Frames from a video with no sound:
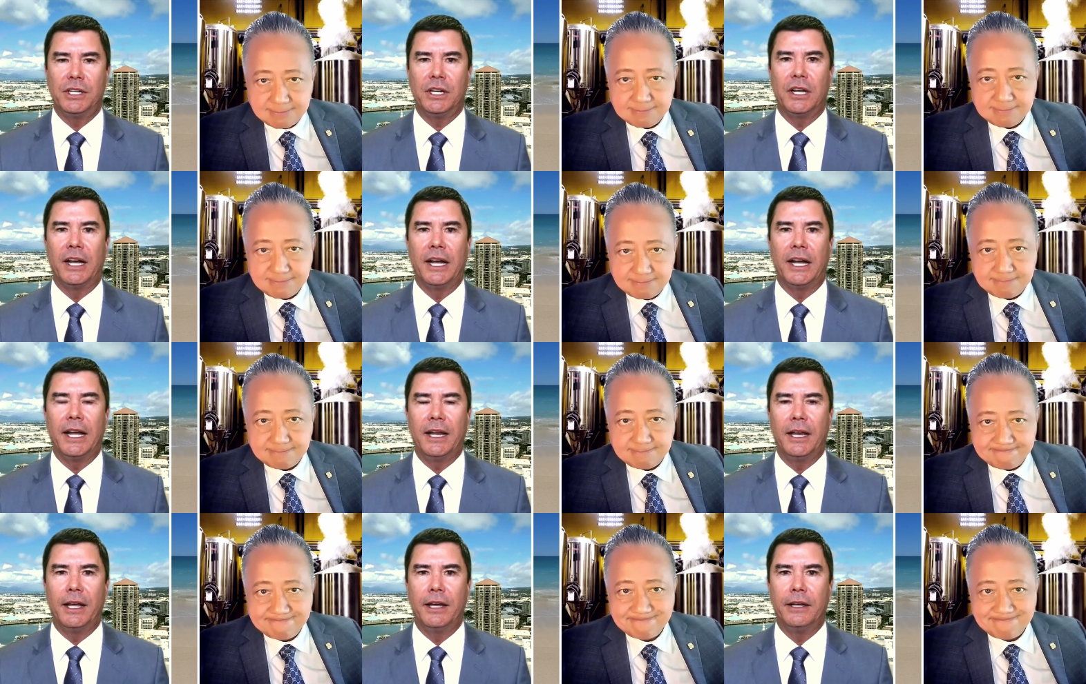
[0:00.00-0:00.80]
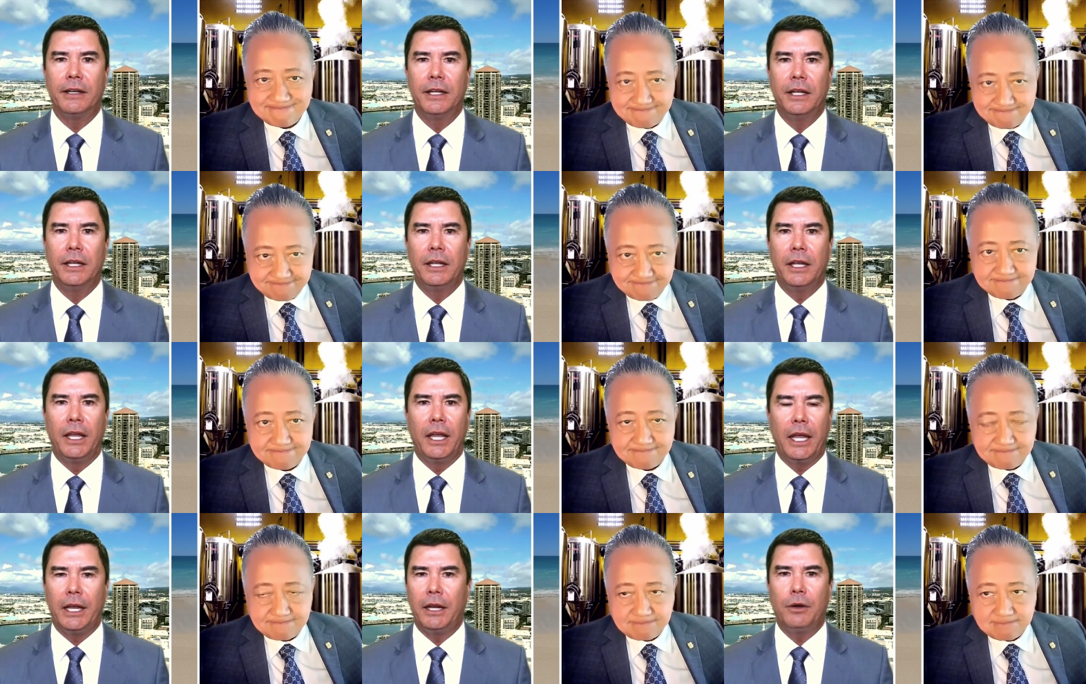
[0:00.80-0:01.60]
Speaker 1: in Kahala.
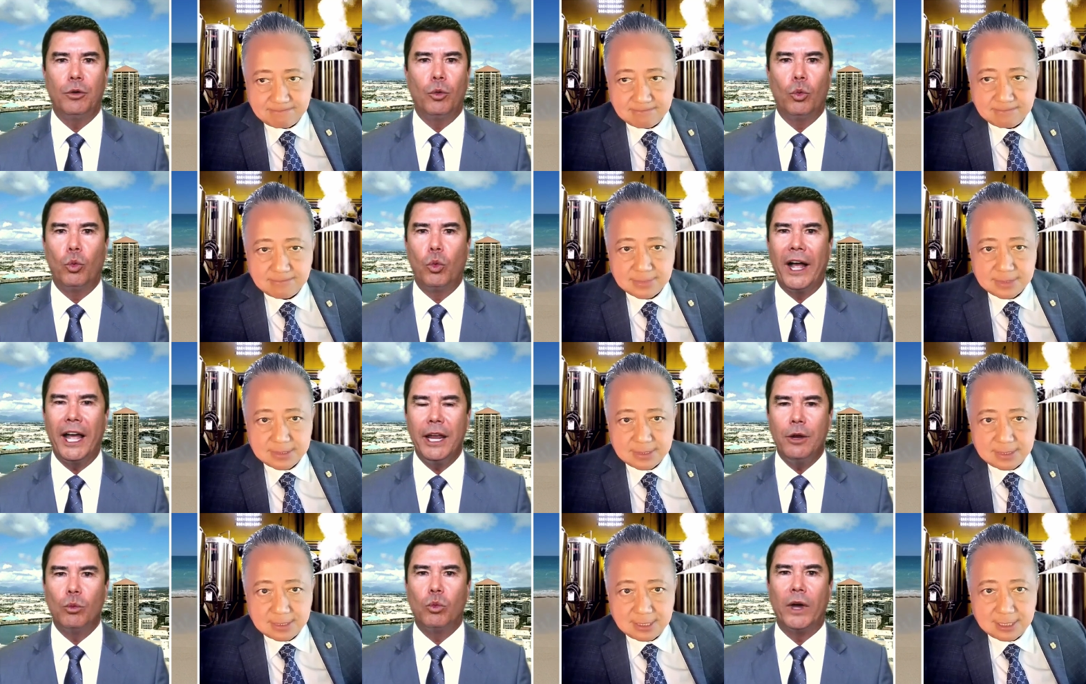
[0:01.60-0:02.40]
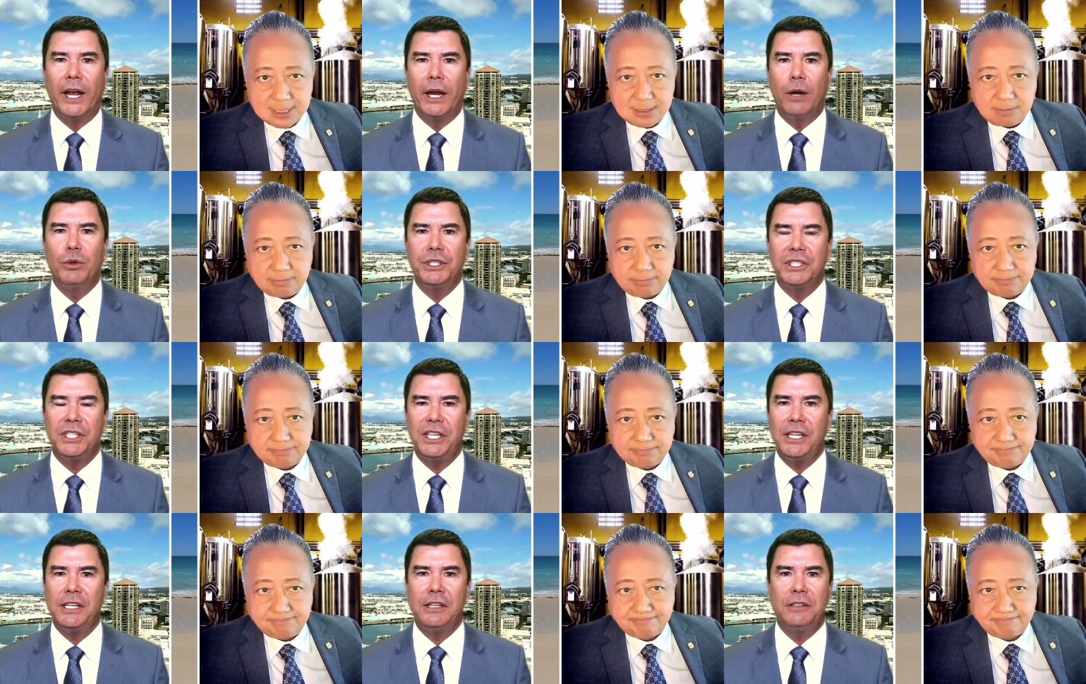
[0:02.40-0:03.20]
And then why, why was
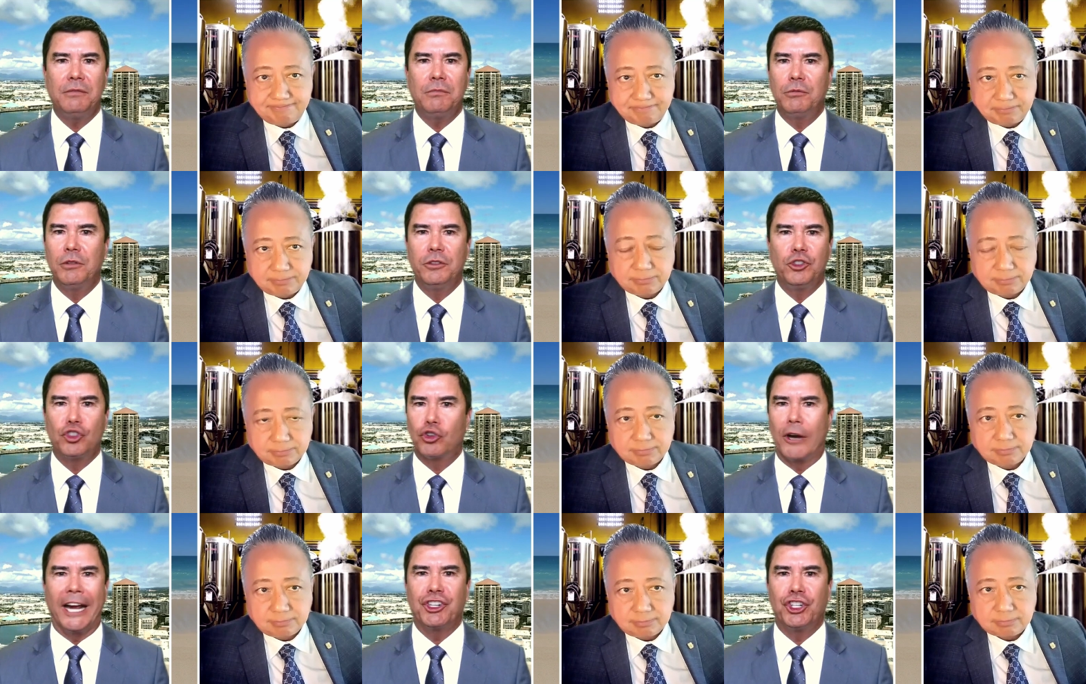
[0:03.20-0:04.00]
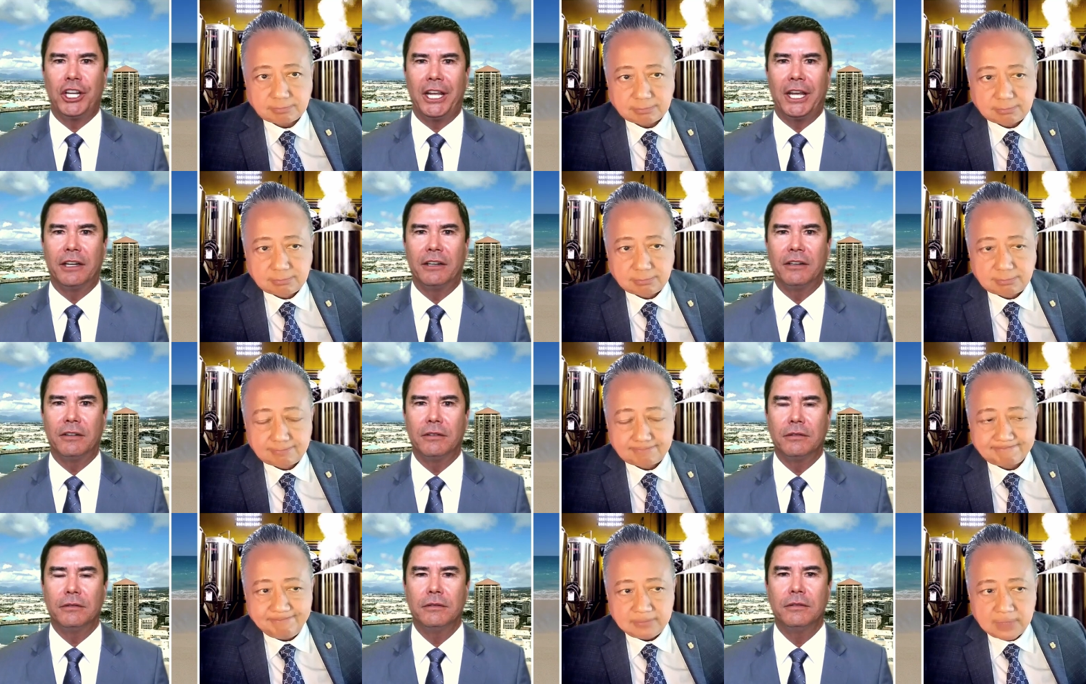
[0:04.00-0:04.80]
he trashing it?
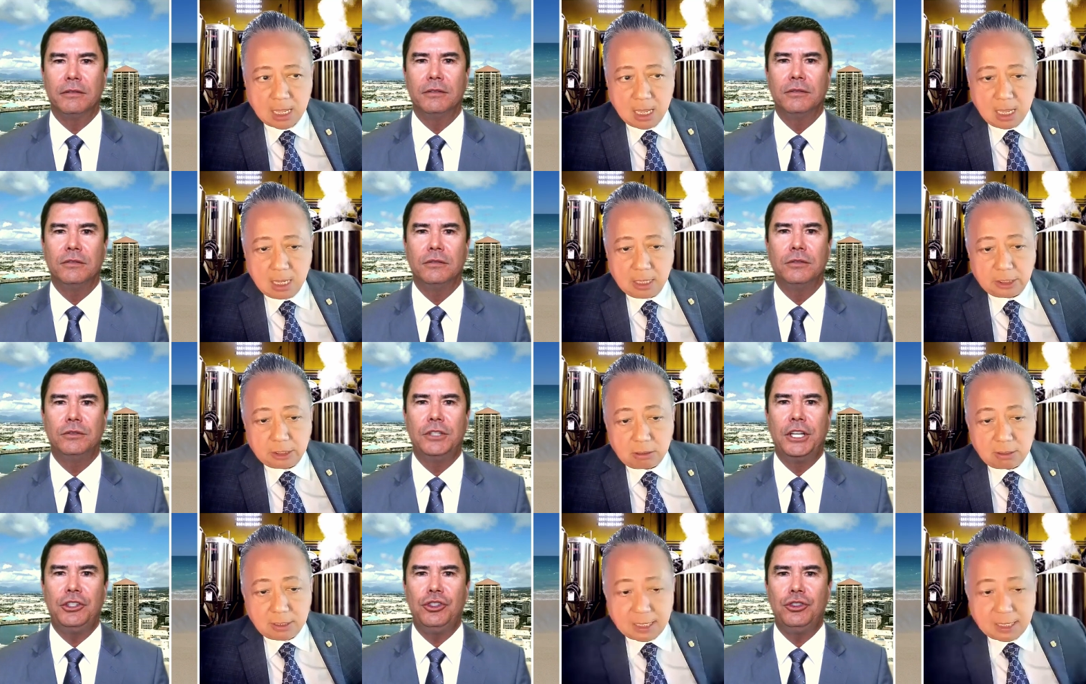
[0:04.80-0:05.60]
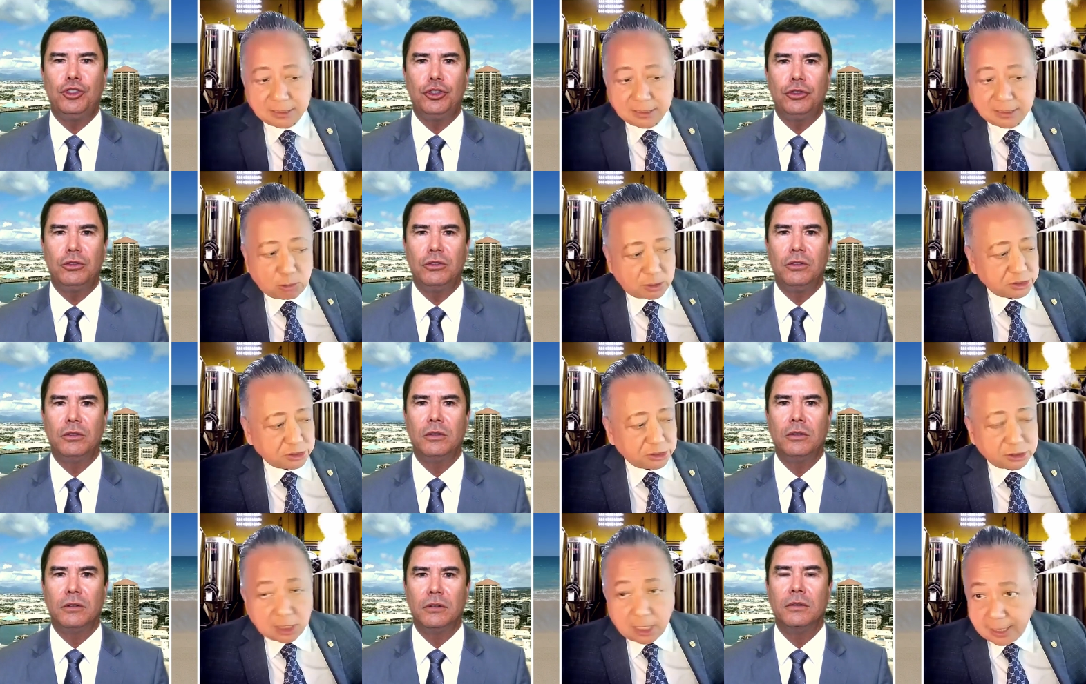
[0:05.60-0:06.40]
You know, that's
Speaker 2: a
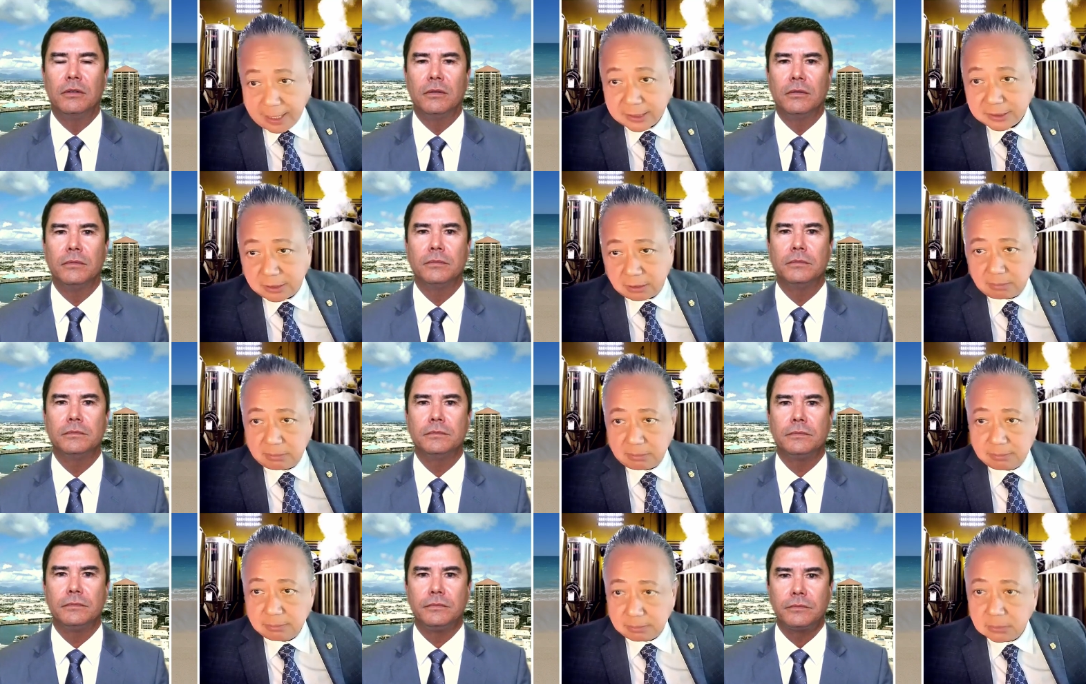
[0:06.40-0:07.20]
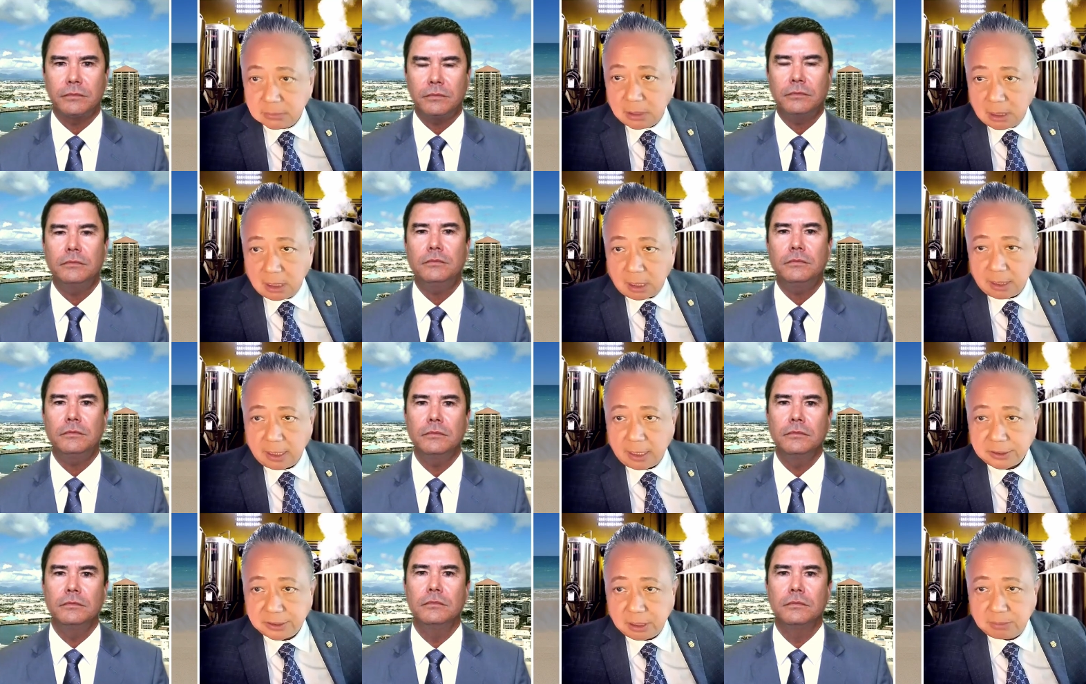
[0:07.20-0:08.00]
question I asked him. I
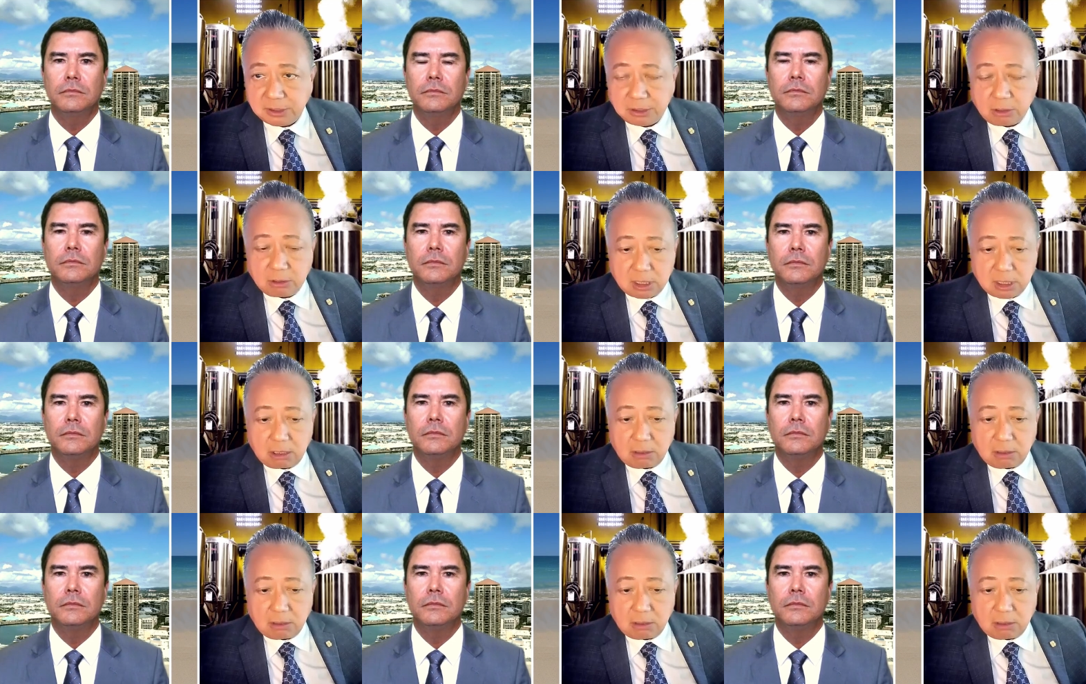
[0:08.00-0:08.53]
asked him, so